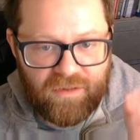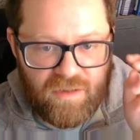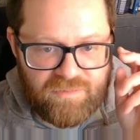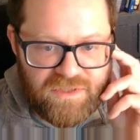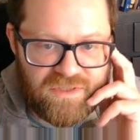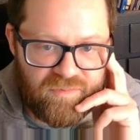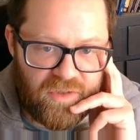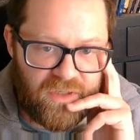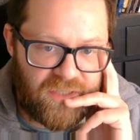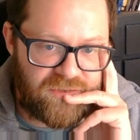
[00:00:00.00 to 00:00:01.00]
I've seen some
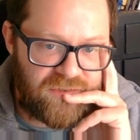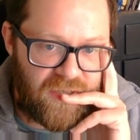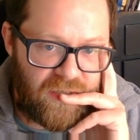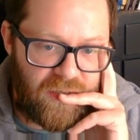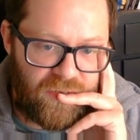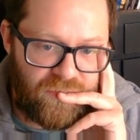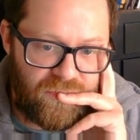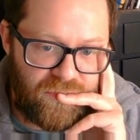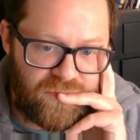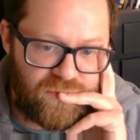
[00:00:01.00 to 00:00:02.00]
other answers that I know.
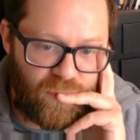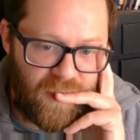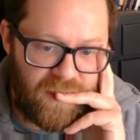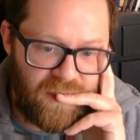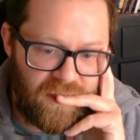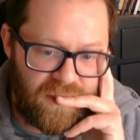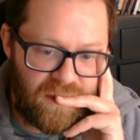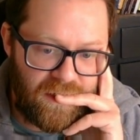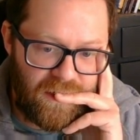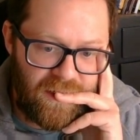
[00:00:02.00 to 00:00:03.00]
There's one
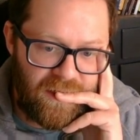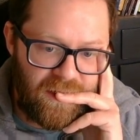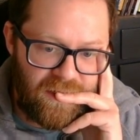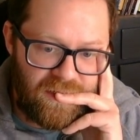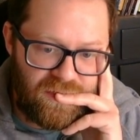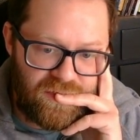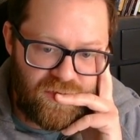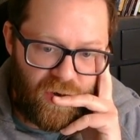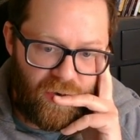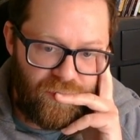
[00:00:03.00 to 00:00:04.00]
here. There's
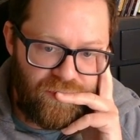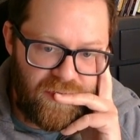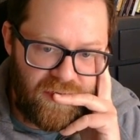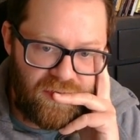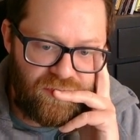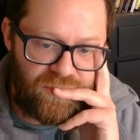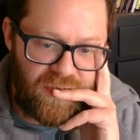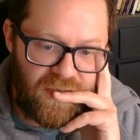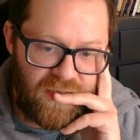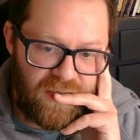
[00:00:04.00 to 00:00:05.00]
only
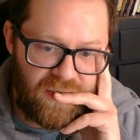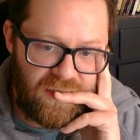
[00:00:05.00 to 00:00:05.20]
3.